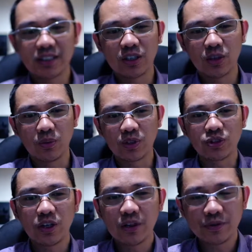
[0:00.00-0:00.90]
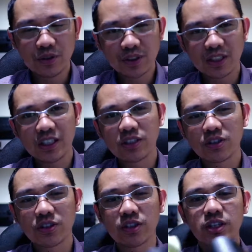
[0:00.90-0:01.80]
uh, once you have used it in
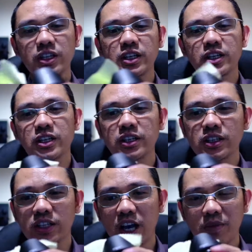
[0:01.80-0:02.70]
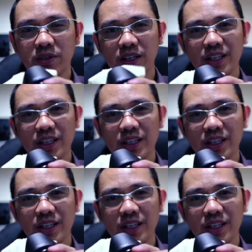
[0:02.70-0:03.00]
your uh, camera